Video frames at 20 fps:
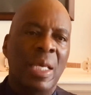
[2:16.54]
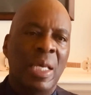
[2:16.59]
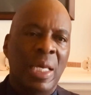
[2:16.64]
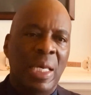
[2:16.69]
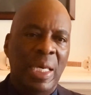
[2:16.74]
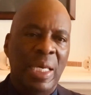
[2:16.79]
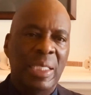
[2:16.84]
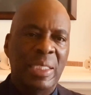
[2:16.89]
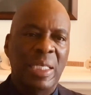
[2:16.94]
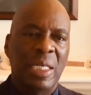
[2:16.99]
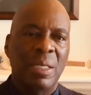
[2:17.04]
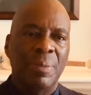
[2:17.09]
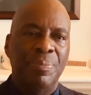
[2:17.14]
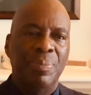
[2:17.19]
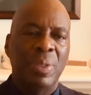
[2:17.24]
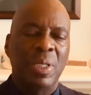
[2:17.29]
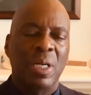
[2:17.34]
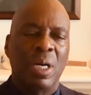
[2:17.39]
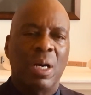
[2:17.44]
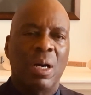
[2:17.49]
He did a
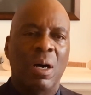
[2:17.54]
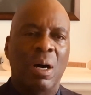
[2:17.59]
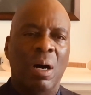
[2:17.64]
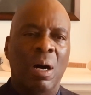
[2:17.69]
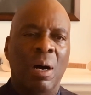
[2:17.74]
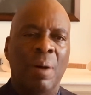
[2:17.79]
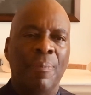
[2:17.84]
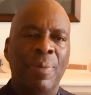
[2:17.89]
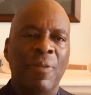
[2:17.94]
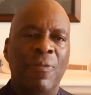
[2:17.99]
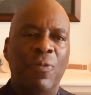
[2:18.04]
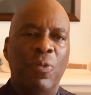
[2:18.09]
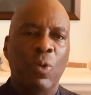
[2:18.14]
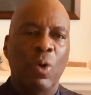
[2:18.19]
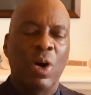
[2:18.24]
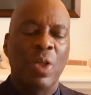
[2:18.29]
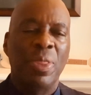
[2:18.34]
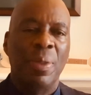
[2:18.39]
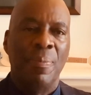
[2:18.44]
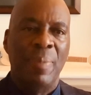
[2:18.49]
book called
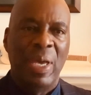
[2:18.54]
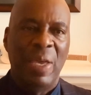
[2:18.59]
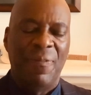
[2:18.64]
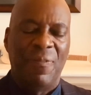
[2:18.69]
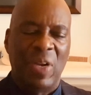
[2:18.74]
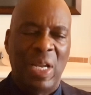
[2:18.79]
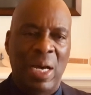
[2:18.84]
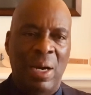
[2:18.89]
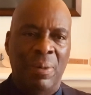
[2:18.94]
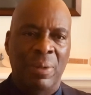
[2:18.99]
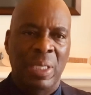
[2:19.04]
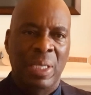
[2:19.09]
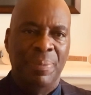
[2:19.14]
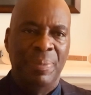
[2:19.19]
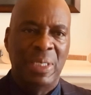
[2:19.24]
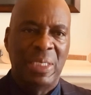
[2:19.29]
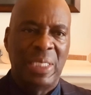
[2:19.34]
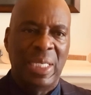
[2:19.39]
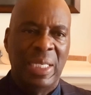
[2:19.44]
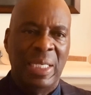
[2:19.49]
Before the Mayflower. Let me
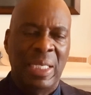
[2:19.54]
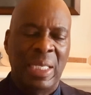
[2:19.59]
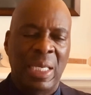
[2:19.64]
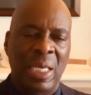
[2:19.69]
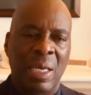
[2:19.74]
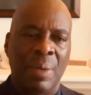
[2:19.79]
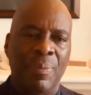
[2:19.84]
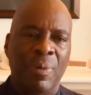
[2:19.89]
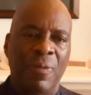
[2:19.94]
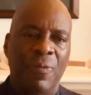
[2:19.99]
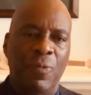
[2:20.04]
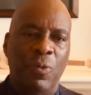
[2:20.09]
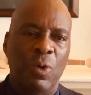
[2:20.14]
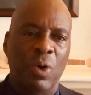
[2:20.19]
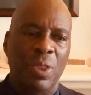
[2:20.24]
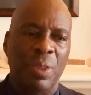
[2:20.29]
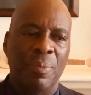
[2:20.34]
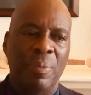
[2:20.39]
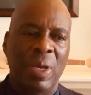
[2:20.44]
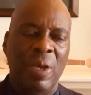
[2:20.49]
say that again,
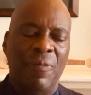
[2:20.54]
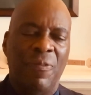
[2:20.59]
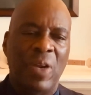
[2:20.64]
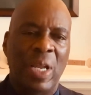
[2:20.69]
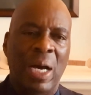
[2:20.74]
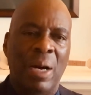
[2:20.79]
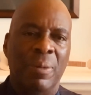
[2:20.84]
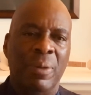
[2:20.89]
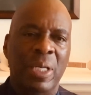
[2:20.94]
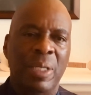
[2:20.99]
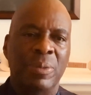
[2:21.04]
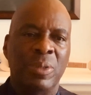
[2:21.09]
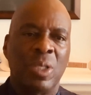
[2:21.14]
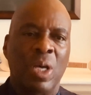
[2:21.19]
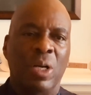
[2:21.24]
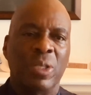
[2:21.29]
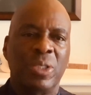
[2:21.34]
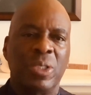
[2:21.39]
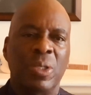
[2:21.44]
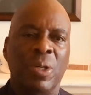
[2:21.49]
Before the Mayflower. He was
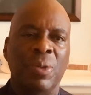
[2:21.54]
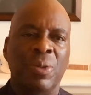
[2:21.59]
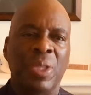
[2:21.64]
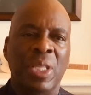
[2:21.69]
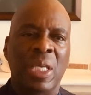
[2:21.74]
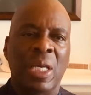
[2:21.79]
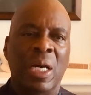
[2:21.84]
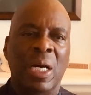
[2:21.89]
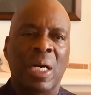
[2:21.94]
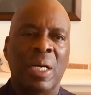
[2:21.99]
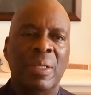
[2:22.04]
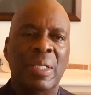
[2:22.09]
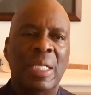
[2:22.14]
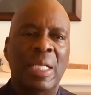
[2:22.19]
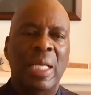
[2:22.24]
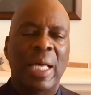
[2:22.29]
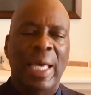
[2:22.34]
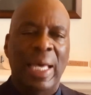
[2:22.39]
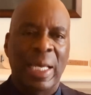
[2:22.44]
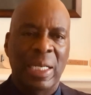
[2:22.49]
also the
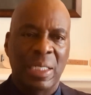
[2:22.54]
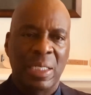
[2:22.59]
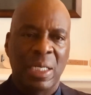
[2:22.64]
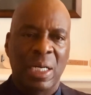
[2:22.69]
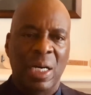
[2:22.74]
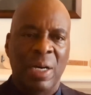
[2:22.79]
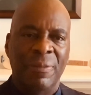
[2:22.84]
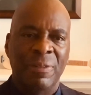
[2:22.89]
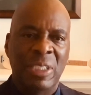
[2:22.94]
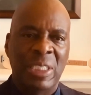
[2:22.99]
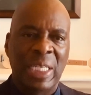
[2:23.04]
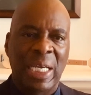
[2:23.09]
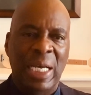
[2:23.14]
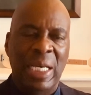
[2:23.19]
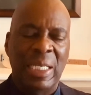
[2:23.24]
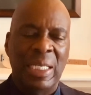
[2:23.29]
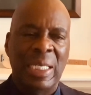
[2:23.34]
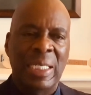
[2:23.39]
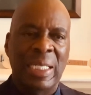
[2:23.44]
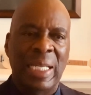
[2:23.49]
editor of
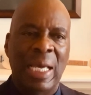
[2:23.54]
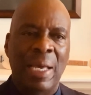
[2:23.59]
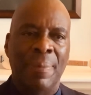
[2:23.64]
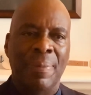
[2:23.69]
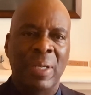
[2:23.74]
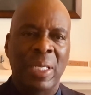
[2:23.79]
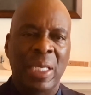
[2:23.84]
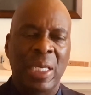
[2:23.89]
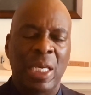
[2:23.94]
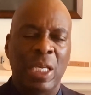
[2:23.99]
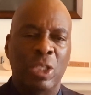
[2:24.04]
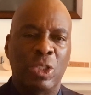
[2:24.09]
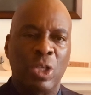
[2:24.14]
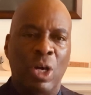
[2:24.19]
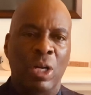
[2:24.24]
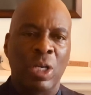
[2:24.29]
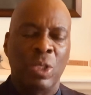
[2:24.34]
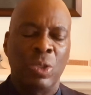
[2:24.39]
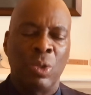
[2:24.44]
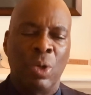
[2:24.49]
Jet and Ebony. He
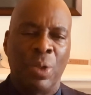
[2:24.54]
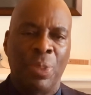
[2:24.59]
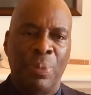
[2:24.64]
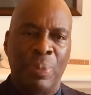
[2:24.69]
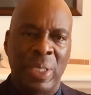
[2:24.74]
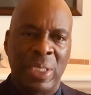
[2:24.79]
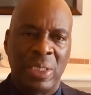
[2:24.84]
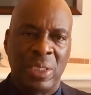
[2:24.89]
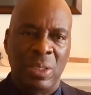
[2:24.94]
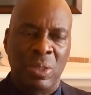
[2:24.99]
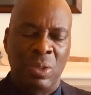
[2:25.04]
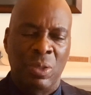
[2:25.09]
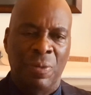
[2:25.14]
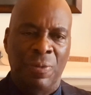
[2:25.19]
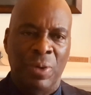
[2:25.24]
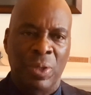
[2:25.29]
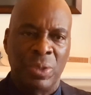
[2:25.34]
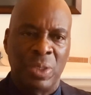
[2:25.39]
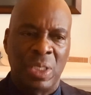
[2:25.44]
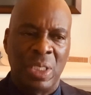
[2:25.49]
taught at Northwestern
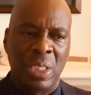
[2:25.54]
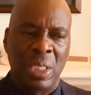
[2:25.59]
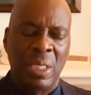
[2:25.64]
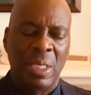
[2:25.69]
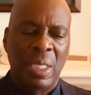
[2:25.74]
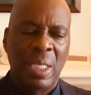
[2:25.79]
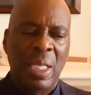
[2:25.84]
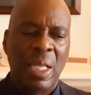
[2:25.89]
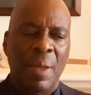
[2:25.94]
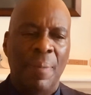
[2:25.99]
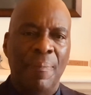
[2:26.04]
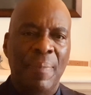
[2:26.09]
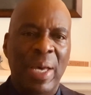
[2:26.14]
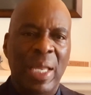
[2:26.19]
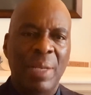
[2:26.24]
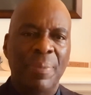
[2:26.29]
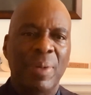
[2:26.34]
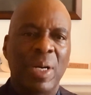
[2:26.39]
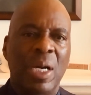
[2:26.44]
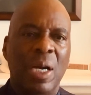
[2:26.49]
University. Met
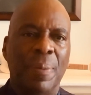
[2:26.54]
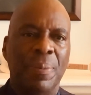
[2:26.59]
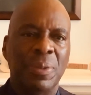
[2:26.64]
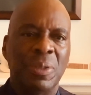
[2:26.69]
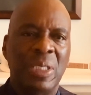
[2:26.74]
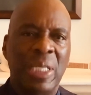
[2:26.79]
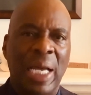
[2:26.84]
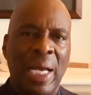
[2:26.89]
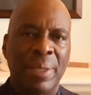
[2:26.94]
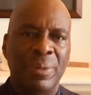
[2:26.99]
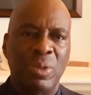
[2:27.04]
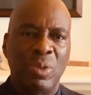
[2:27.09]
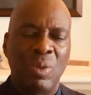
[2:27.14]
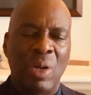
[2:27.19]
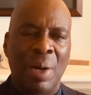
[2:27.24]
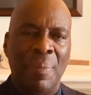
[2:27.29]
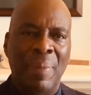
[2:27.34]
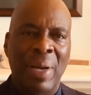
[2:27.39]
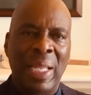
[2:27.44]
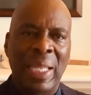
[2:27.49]
him a couple times
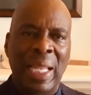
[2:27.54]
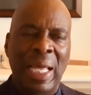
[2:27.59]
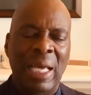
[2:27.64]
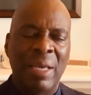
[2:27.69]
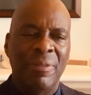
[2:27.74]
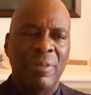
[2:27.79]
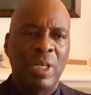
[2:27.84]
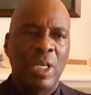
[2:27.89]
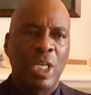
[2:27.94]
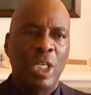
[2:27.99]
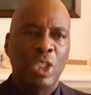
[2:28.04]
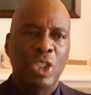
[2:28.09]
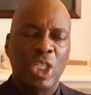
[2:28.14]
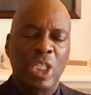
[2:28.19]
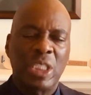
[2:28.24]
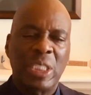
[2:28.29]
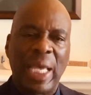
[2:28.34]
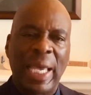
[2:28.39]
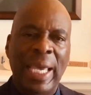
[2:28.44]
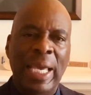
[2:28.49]
throughout my life.
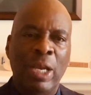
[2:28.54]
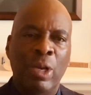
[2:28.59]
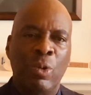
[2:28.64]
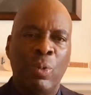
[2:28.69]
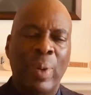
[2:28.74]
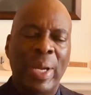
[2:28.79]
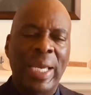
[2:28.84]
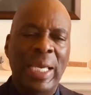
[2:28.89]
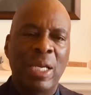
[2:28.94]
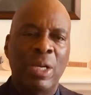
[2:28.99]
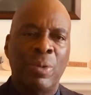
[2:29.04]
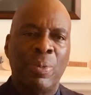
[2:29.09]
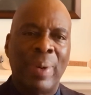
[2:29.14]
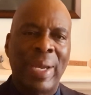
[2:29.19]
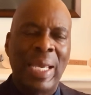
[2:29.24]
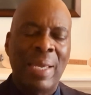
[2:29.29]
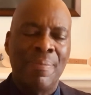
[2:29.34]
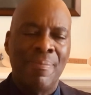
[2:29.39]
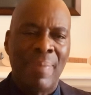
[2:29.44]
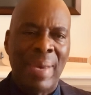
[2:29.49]
Just a great,
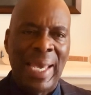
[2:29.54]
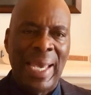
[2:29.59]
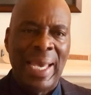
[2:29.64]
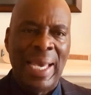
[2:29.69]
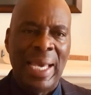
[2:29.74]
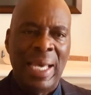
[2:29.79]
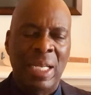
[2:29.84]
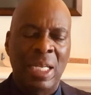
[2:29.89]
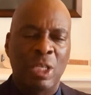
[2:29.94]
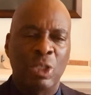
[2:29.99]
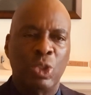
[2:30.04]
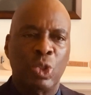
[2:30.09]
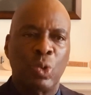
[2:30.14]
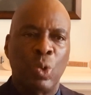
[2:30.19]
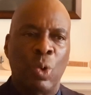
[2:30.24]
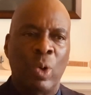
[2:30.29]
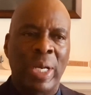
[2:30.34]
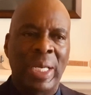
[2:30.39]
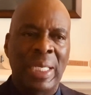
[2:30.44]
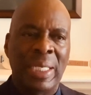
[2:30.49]
great man,
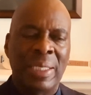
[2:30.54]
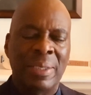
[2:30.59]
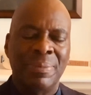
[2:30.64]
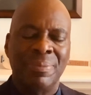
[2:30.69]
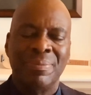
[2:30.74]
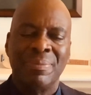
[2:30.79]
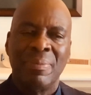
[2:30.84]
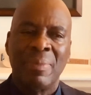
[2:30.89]
historian.